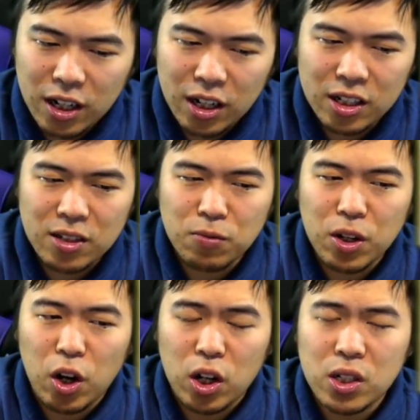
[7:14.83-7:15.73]
is in
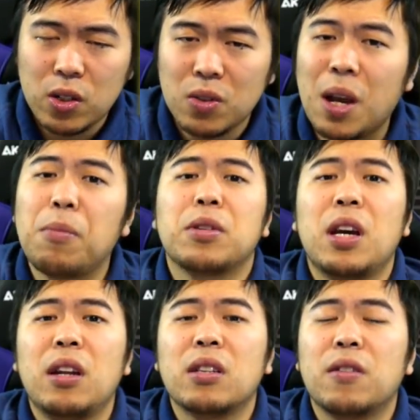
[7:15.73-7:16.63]
regards to
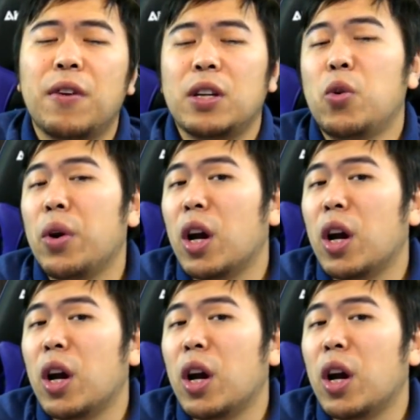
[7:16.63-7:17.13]
simultaneous effect going